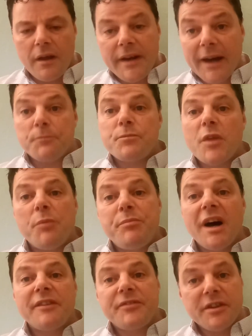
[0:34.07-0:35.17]
Now,
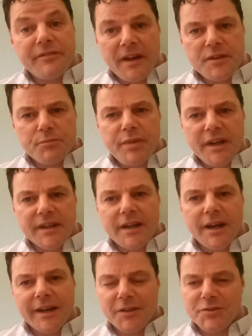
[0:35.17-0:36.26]
apart from the fact that Peter
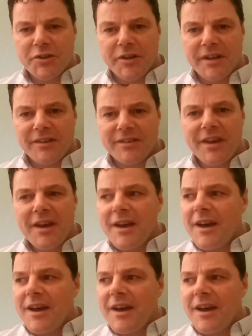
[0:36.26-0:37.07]
Kyle joins